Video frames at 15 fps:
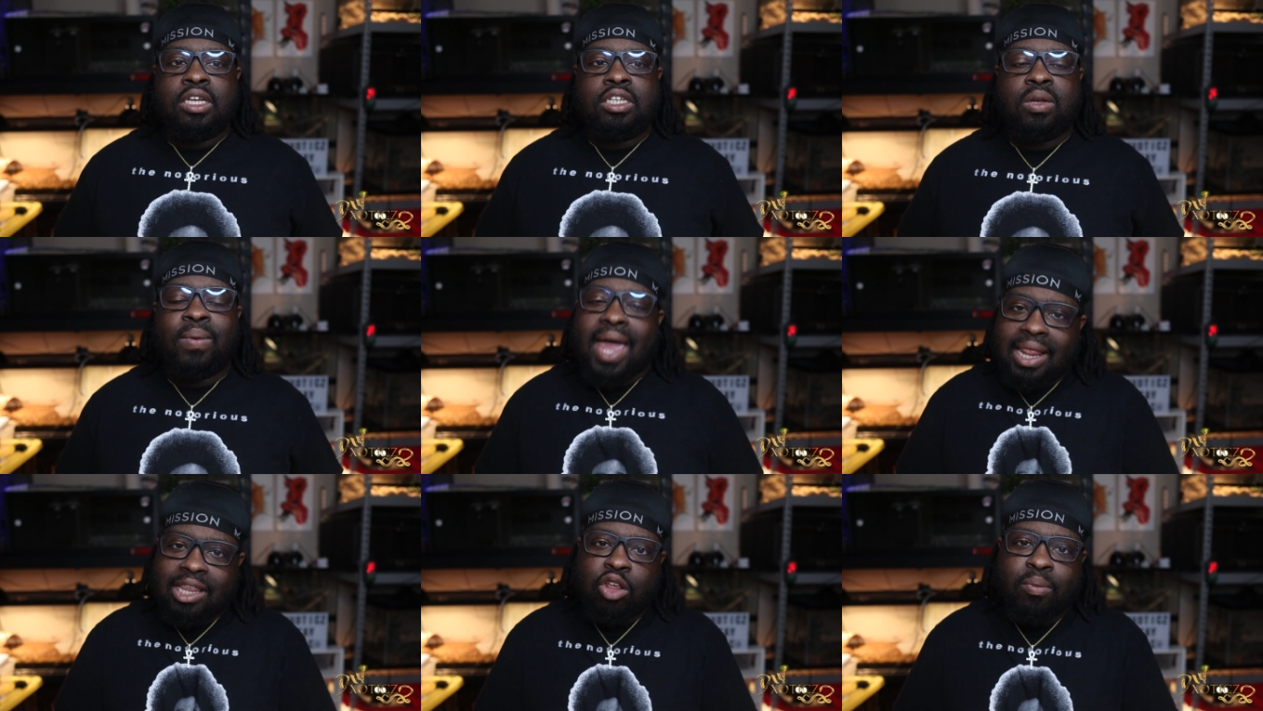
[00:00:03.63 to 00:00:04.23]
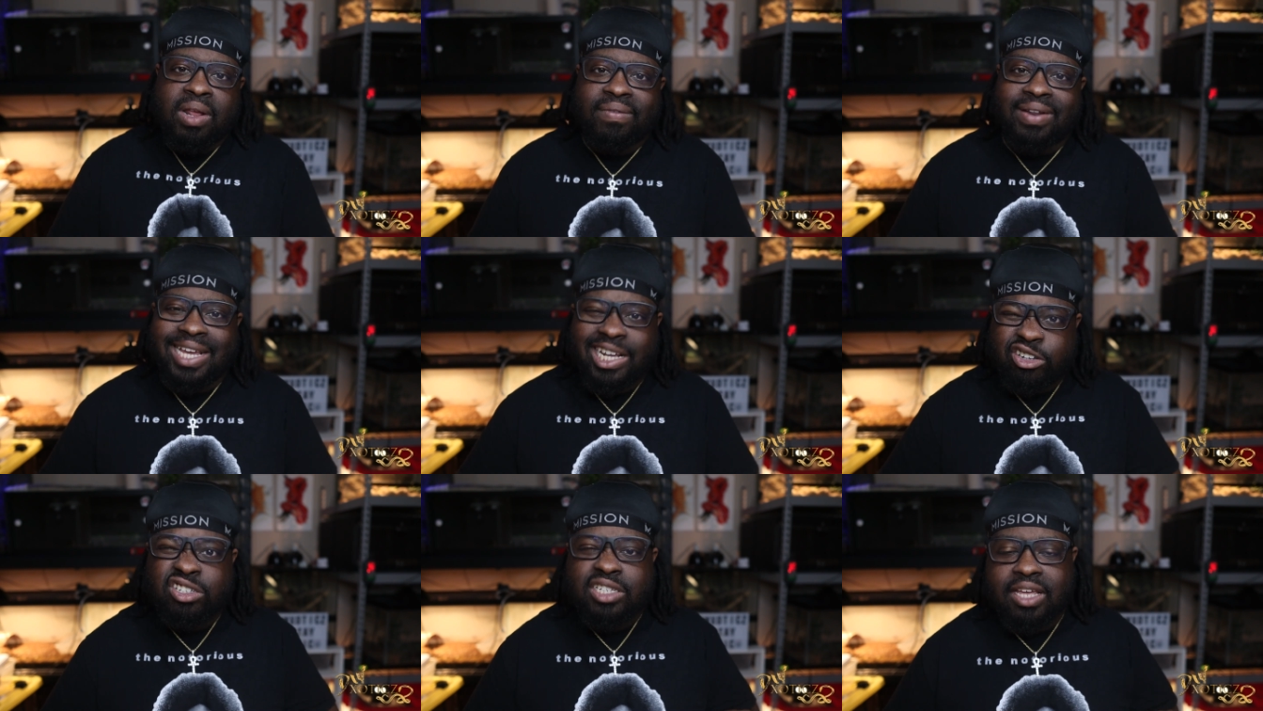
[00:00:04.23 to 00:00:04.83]
So we got a little bit of an
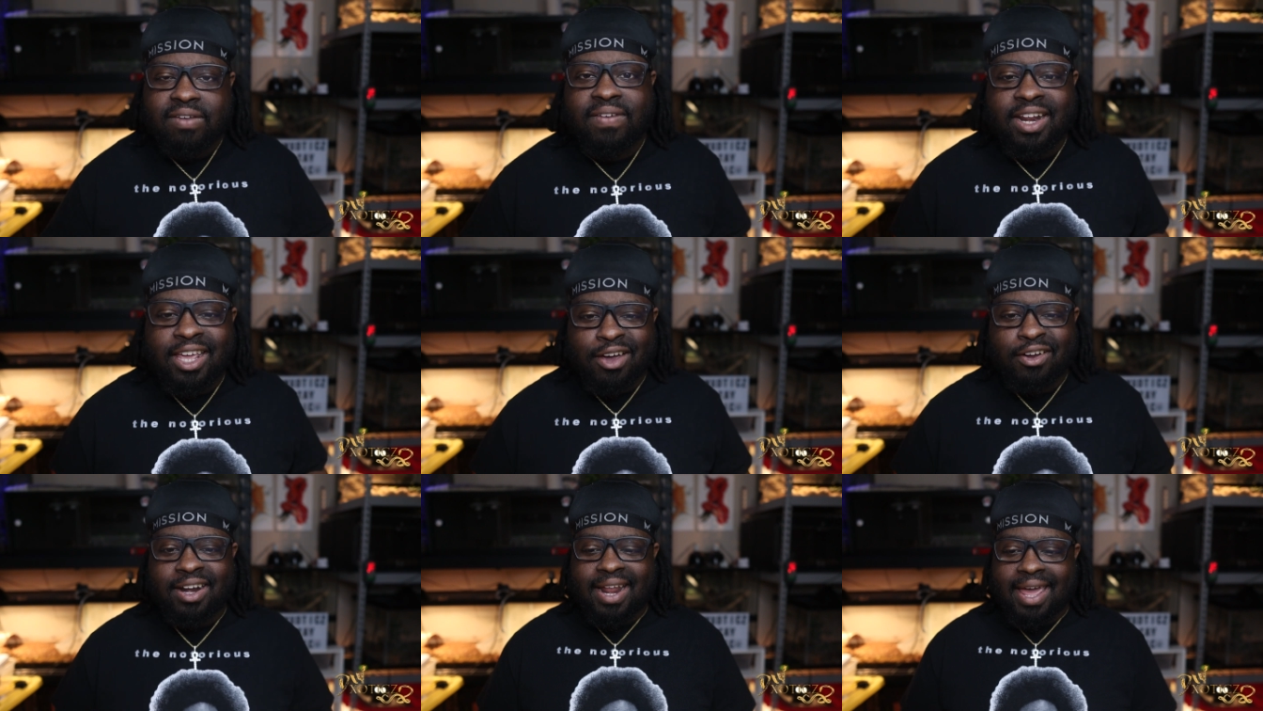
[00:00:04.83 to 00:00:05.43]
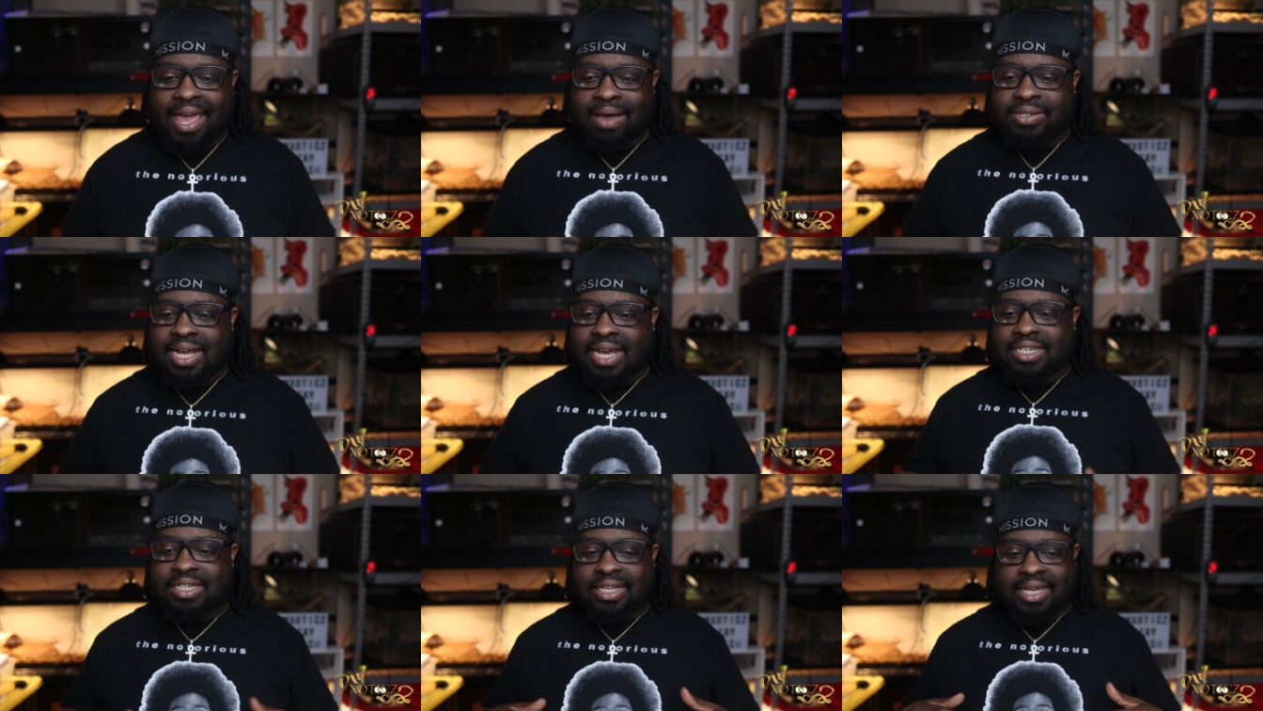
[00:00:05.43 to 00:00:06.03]
interesting video today. I was
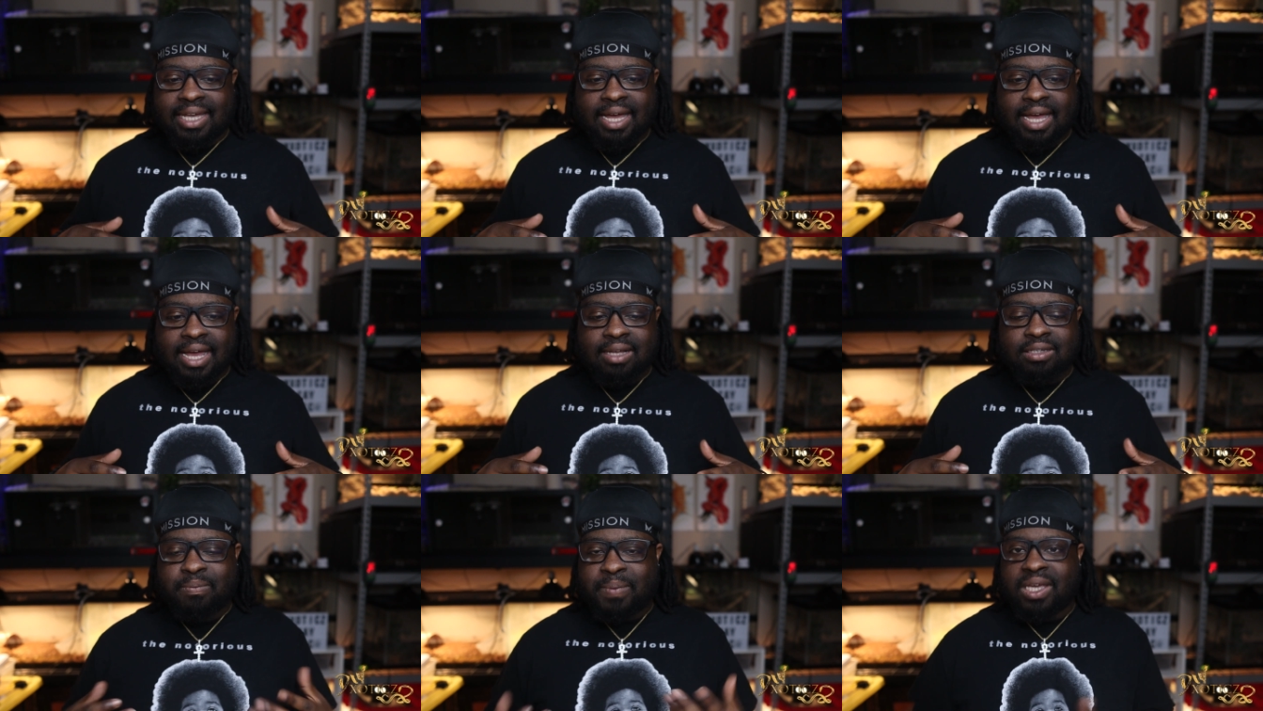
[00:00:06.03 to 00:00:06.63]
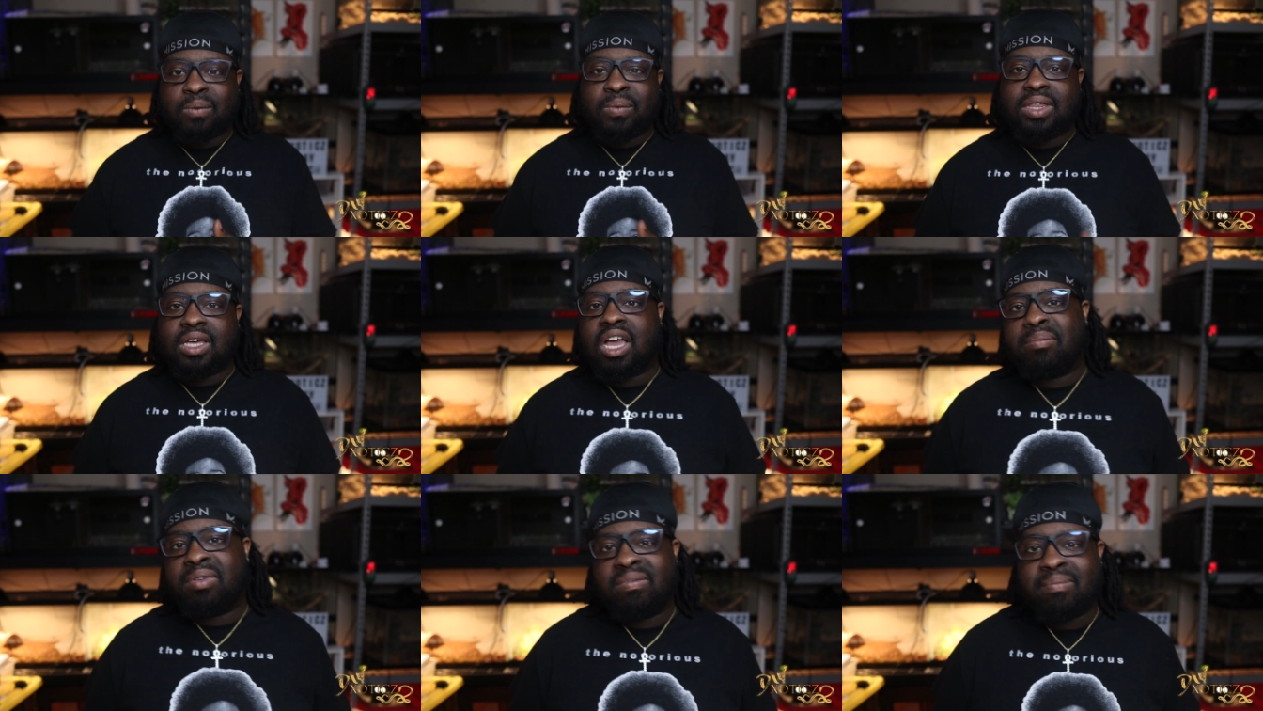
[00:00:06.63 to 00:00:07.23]
actually speaking with a
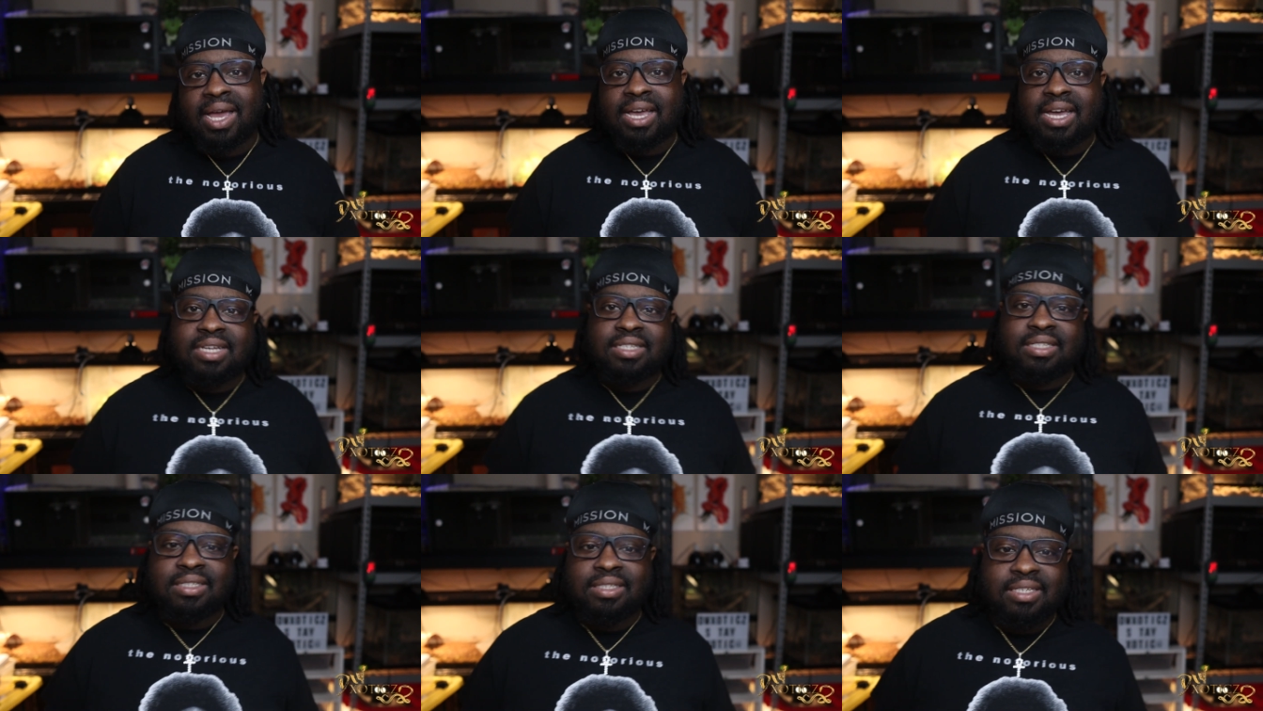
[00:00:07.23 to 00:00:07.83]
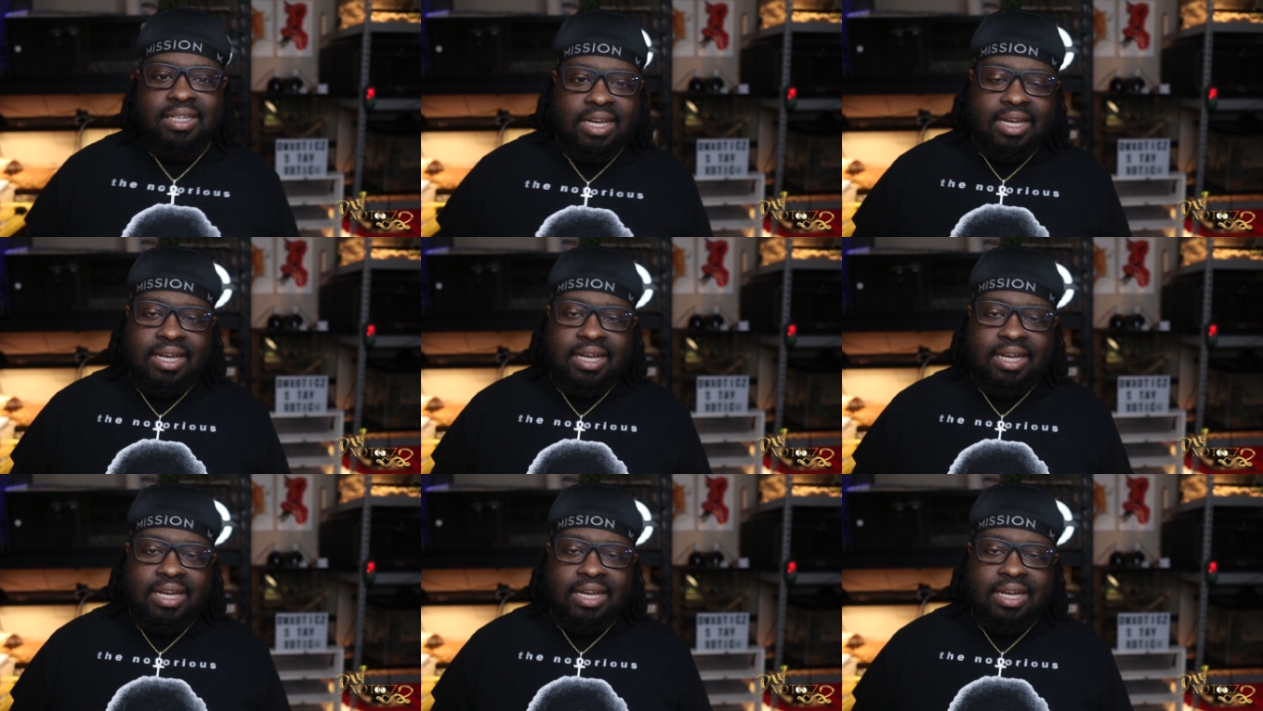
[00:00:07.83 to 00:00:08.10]
couple of my cousins